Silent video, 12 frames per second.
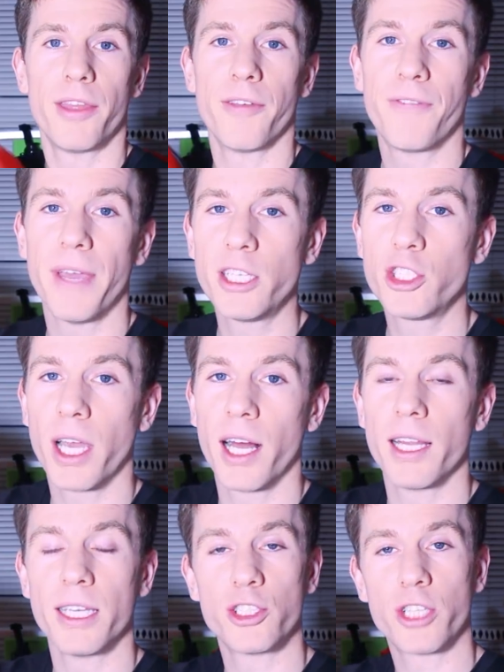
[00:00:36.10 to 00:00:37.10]
The face
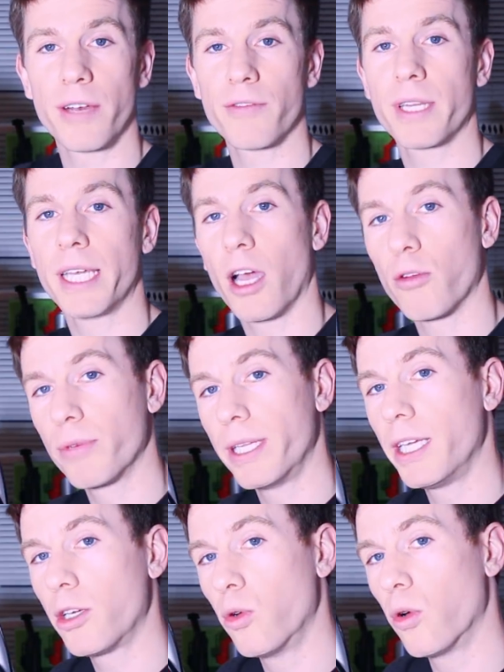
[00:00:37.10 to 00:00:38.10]
shell is generally a
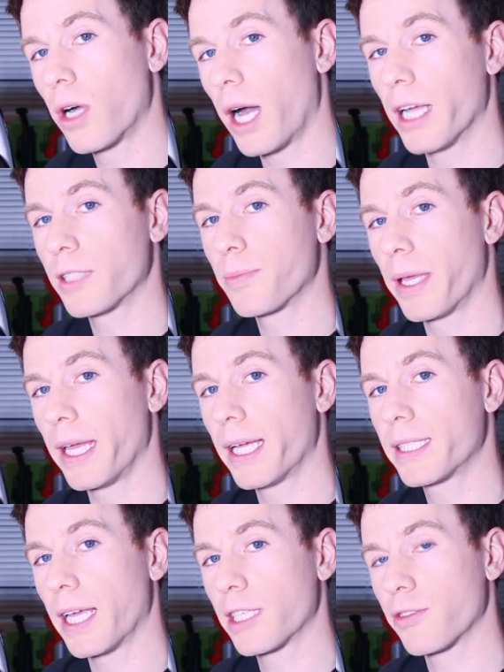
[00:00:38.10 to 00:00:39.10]
really cool cosplay
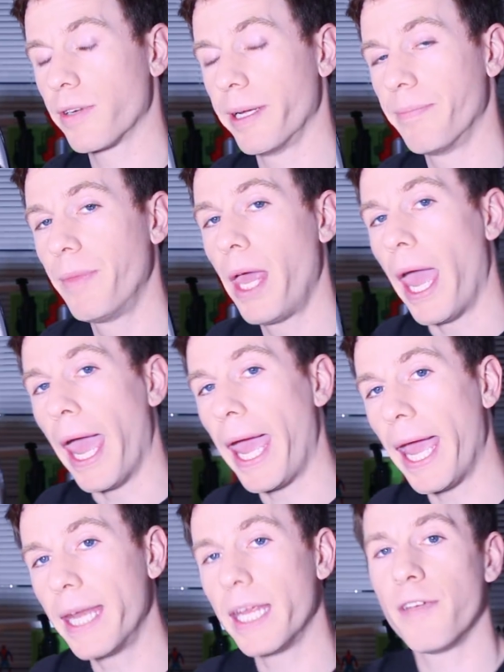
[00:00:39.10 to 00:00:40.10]
accessory,
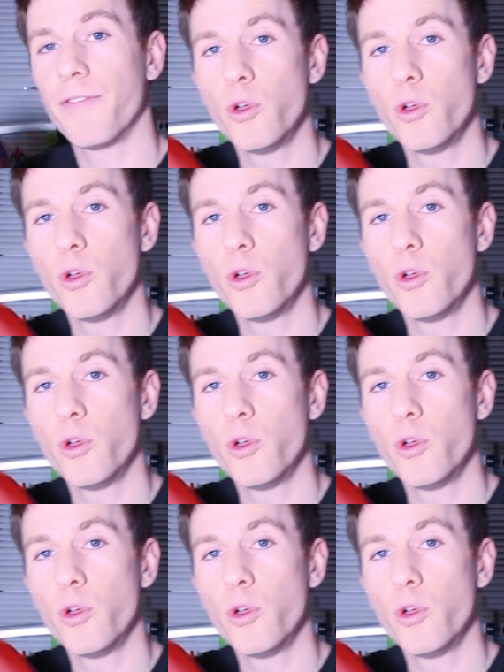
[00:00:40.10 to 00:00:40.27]
and if